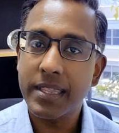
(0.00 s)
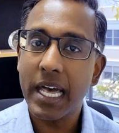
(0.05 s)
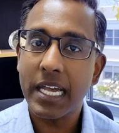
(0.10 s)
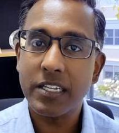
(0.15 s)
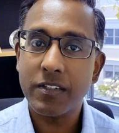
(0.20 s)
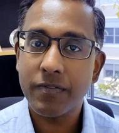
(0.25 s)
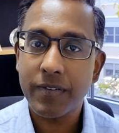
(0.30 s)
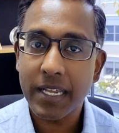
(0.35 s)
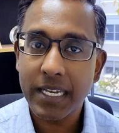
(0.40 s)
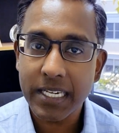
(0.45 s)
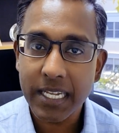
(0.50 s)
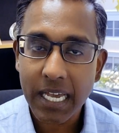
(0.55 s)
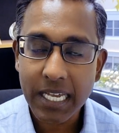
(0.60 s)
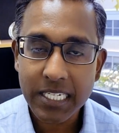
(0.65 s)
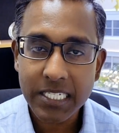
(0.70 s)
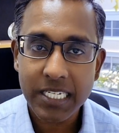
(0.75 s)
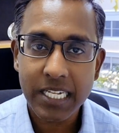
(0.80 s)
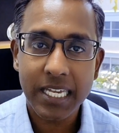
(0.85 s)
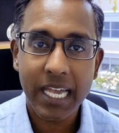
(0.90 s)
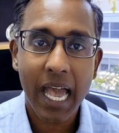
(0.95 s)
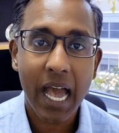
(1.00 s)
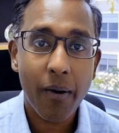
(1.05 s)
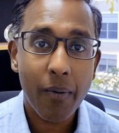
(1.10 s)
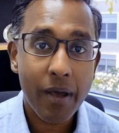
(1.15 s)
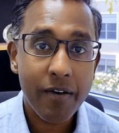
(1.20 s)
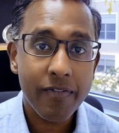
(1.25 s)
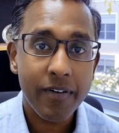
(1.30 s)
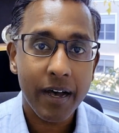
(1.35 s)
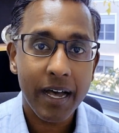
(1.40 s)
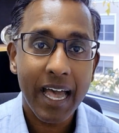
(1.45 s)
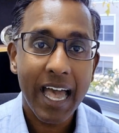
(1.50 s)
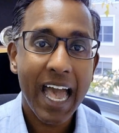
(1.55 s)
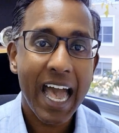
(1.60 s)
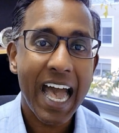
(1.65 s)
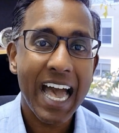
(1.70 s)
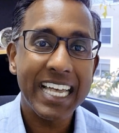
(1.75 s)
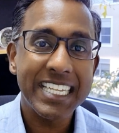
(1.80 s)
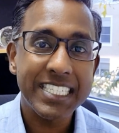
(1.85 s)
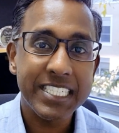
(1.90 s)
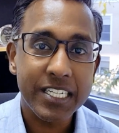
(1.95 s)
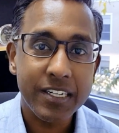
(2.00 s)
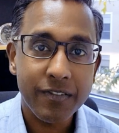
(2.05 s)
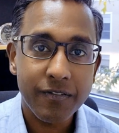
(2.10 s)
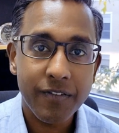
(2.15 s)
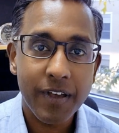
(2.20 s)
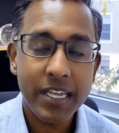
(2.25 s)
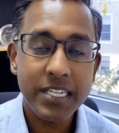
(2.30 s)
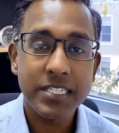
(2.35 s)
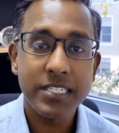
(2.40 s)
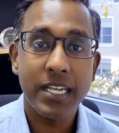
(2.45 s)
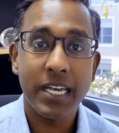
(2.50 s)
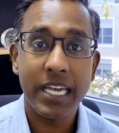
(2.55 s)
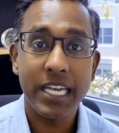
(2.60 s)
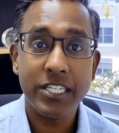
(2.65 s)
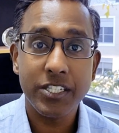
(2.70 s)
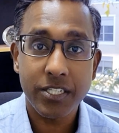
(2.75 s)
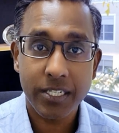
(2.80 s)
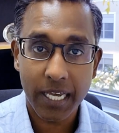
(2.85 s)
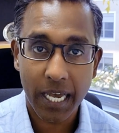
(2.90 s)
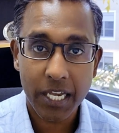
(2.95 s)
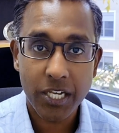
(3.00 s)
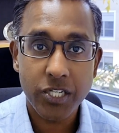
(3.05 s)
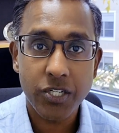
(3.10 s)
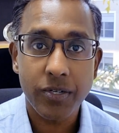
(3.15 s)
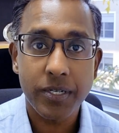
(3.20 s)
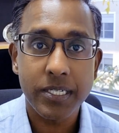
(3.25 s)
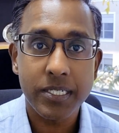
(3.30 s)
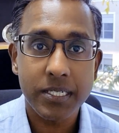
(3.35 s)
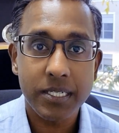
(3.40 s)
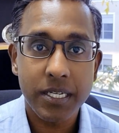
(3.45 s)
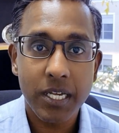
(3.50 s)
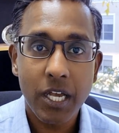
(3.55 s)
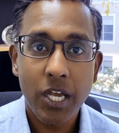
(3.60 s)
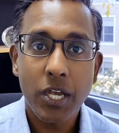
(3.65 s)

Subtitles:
That's fantastic. However, as an investor, it's dangerous.